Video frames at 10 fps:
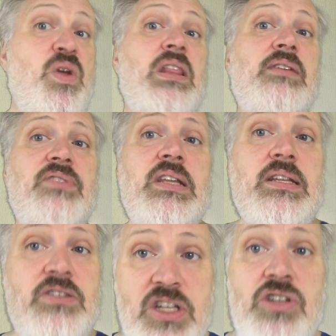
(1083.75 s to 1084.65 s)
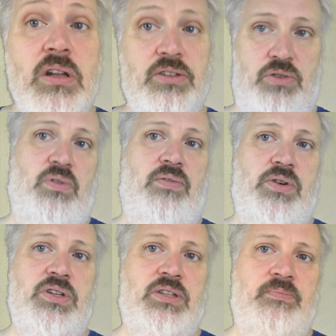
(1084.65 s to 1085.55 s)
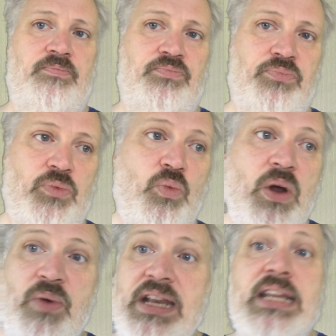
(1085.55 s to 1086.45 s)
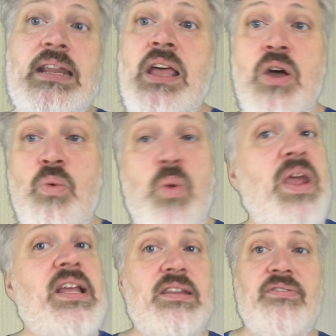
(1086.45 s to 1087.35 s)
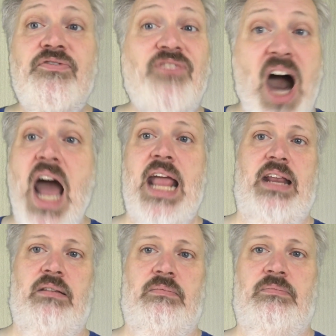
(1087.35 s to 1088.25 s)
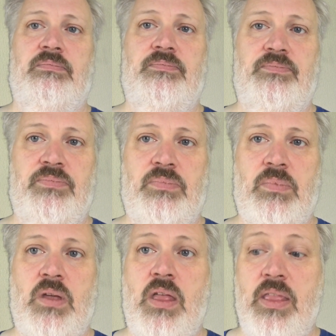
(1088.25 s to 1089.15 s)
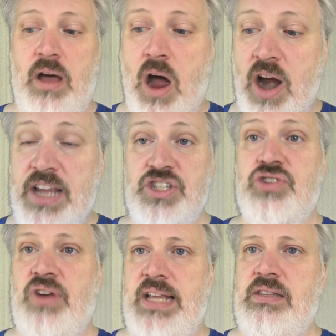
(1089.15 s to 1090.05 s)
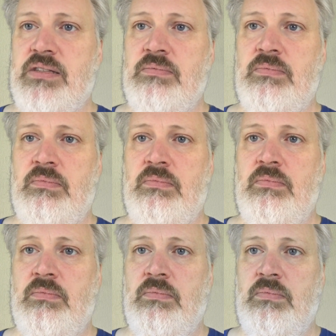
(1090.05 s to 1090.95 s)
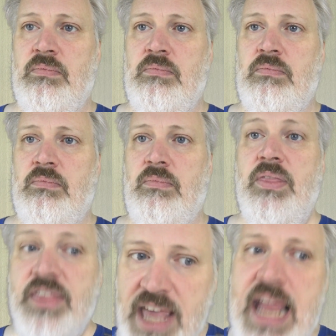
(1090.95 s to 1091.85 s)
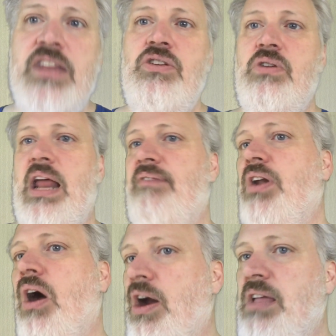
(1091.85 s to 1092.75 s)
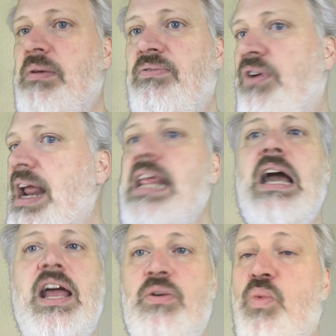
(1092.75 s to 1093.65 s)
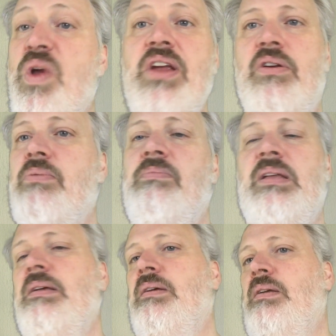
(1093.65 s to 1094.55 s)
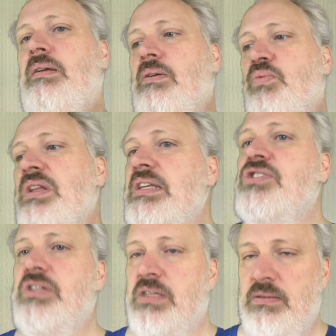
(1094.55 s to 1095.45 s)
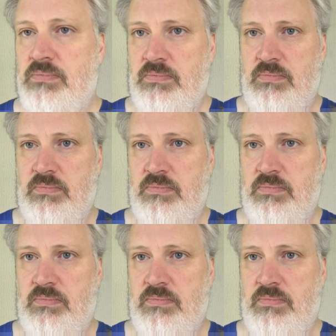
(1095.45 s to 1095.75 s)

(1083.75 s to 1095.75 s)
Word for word: we lived in a digital universe where we could define our constraints, then you could have an argument for any kind of weird religious